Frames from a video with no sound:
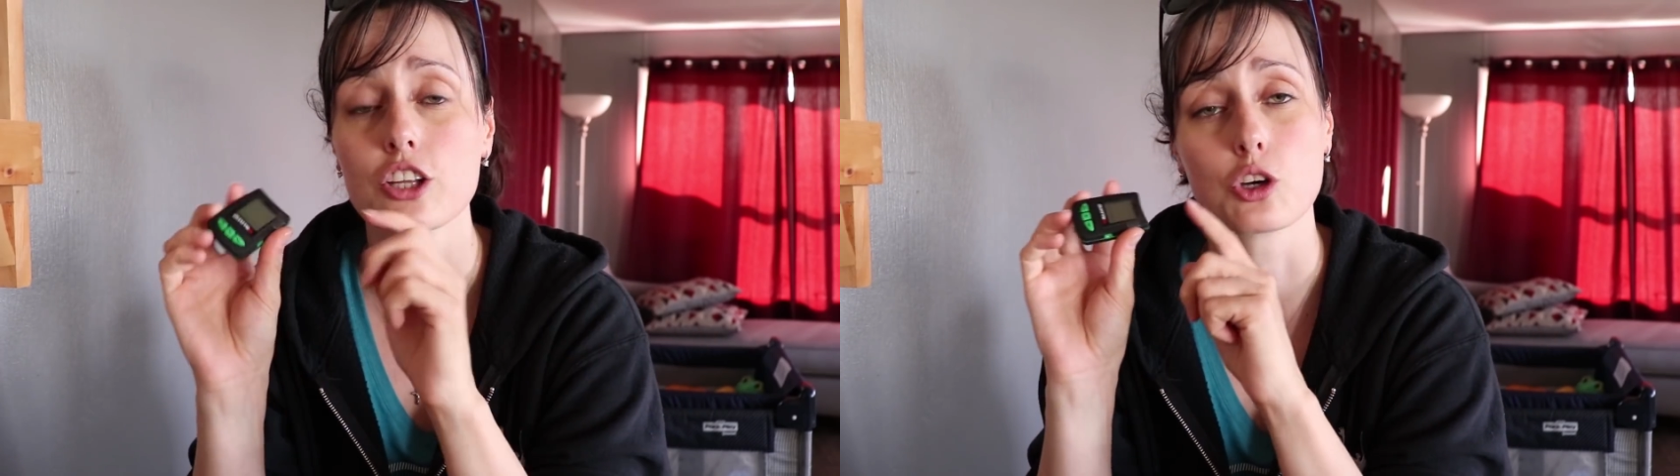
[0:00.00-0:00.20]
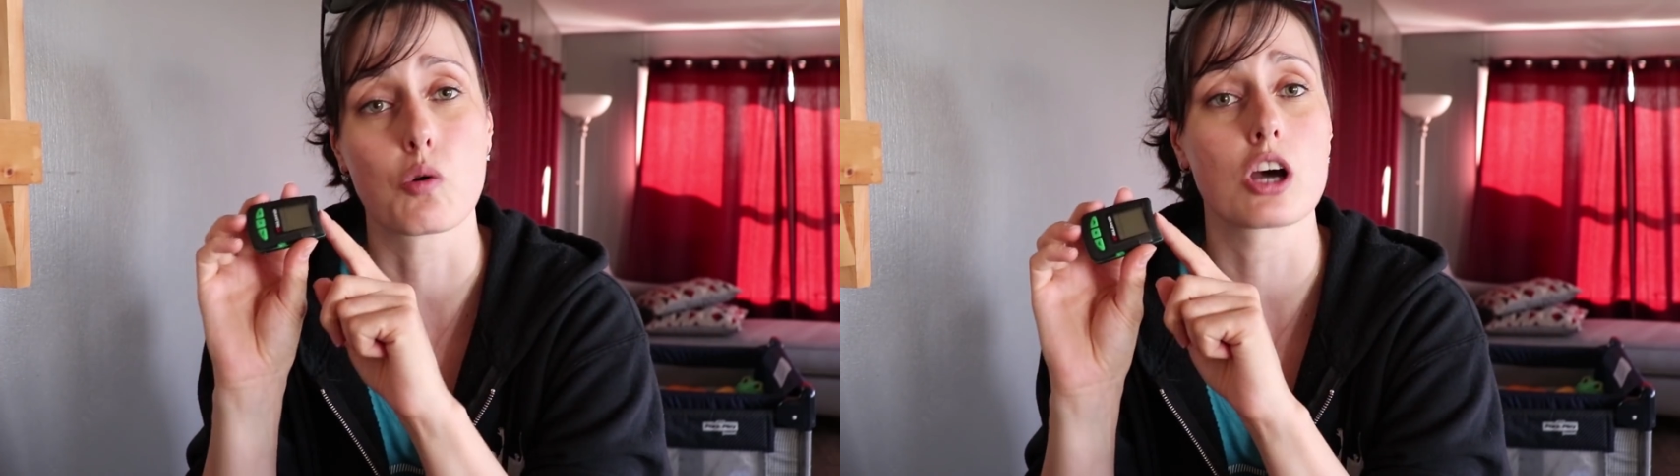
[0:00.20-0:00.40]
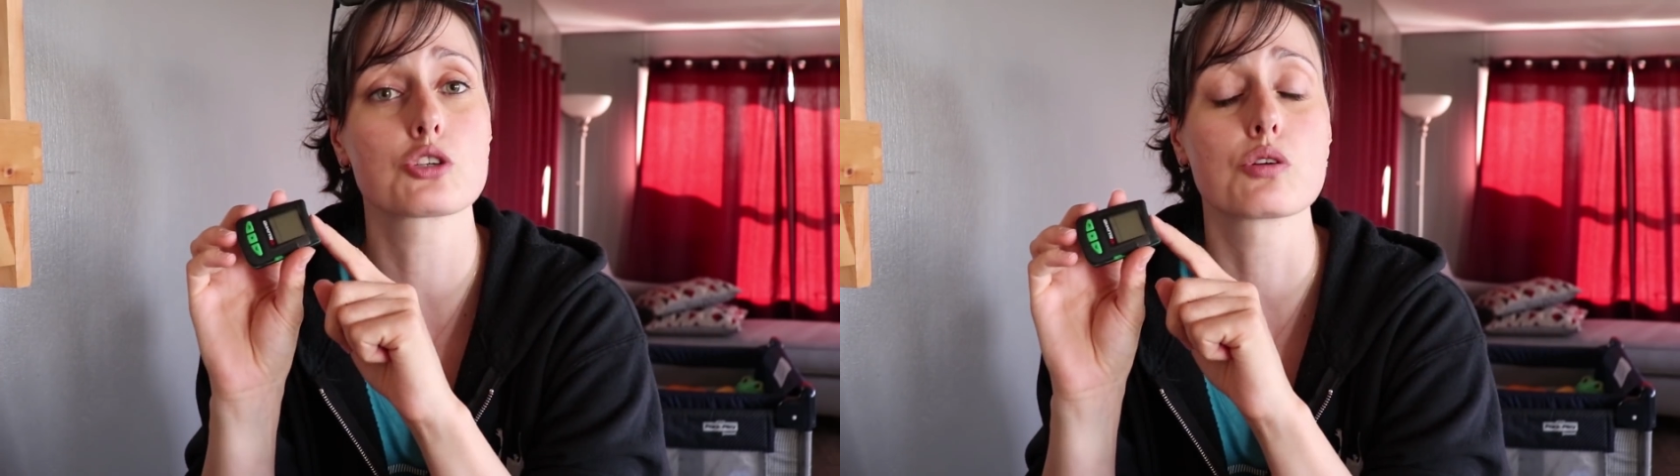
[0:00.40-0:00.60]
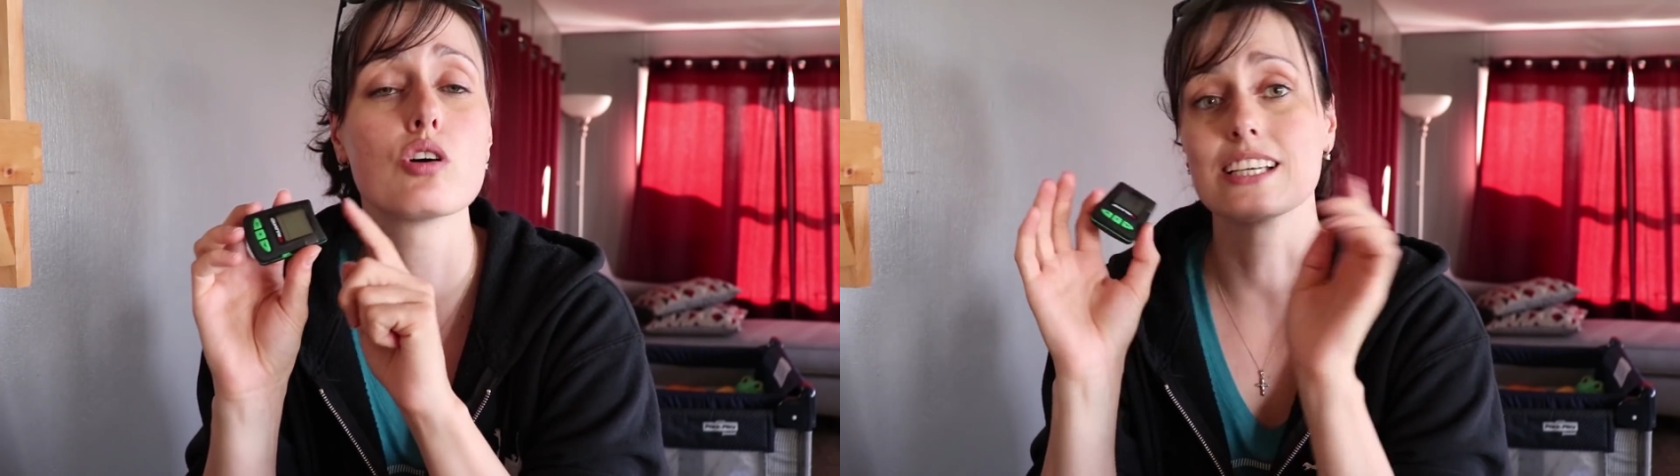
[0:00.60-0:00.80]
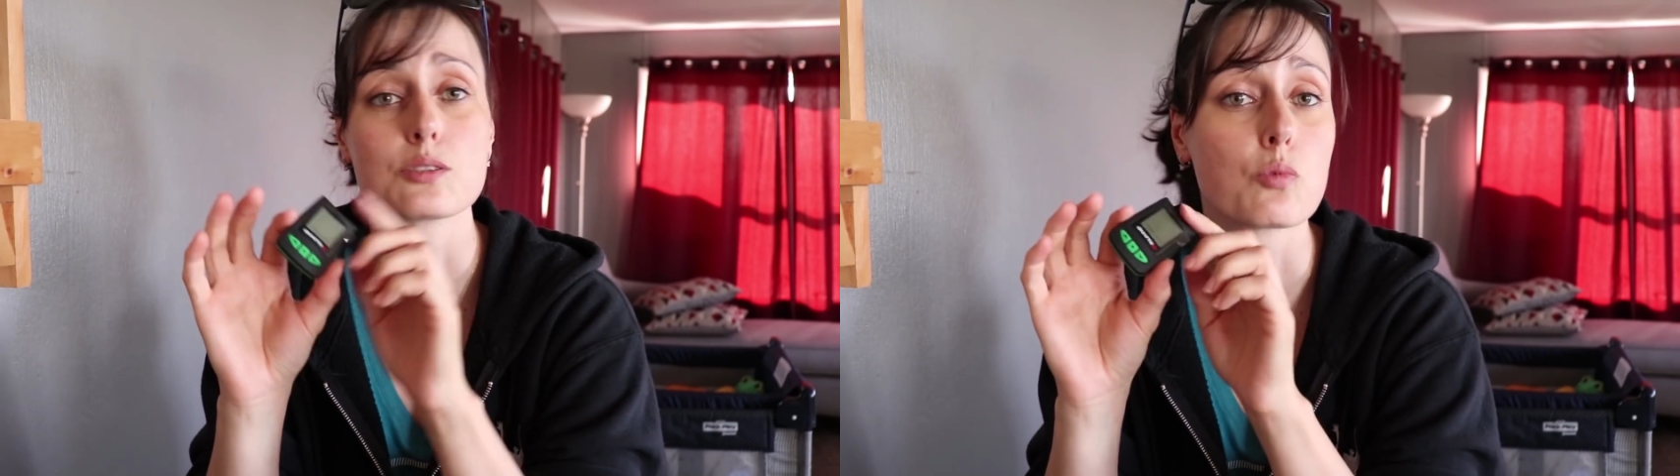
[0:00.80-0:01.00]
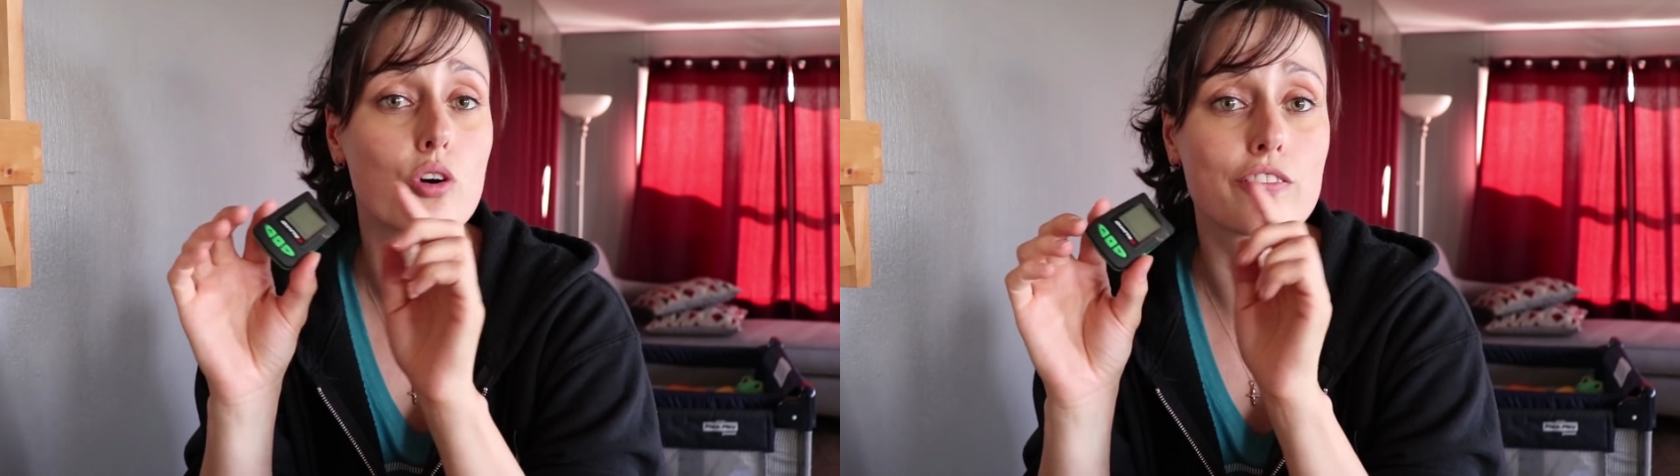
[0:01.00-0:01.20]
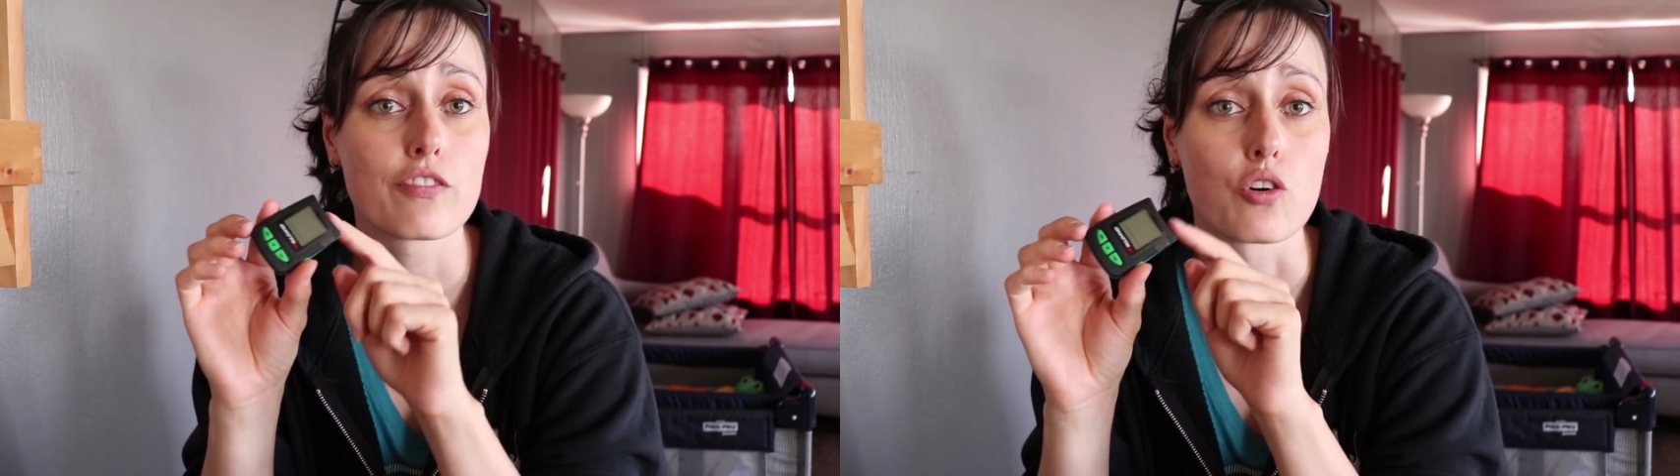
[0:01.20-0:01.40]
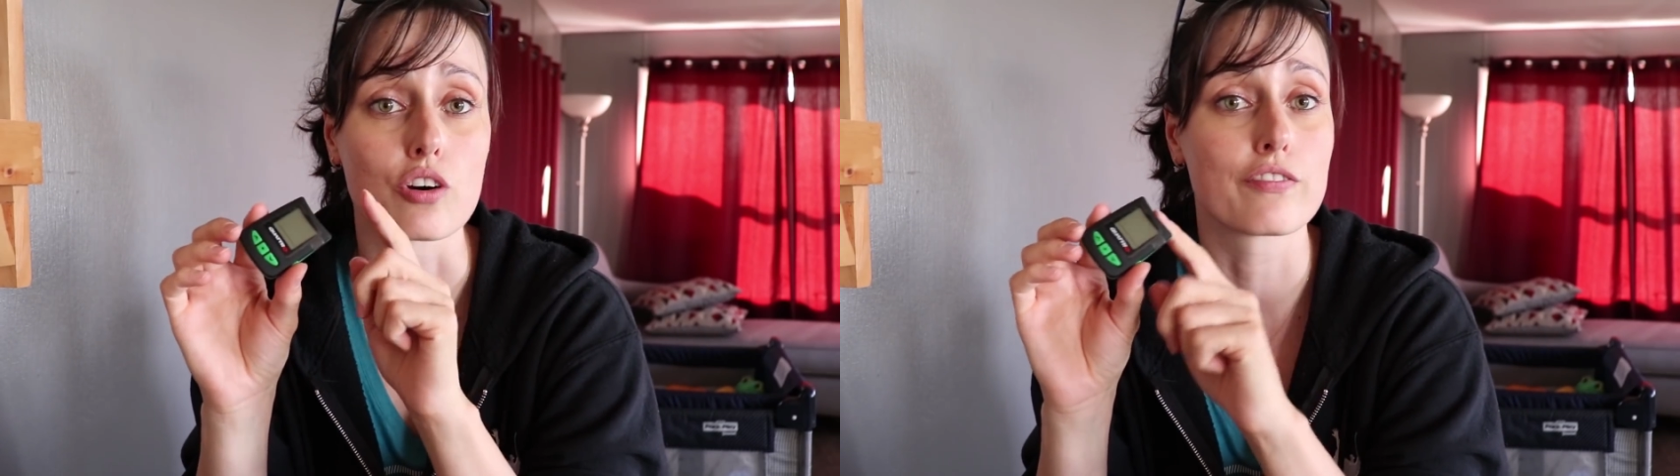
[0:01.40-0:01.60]
the Quattro is more
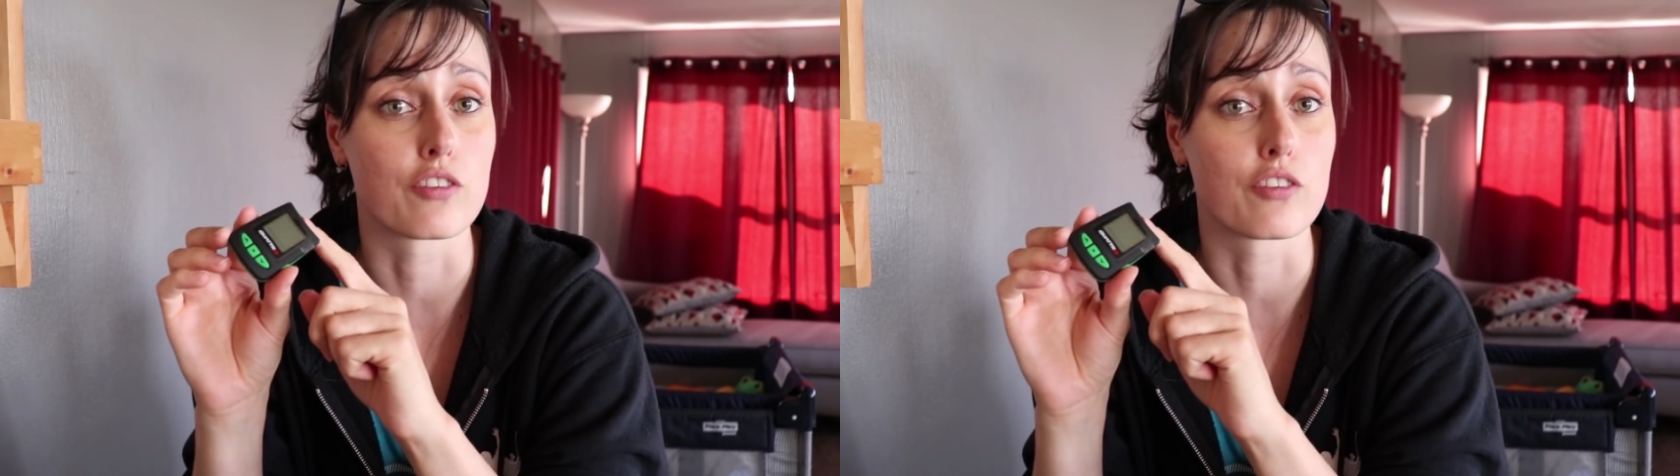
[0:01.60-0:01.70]
for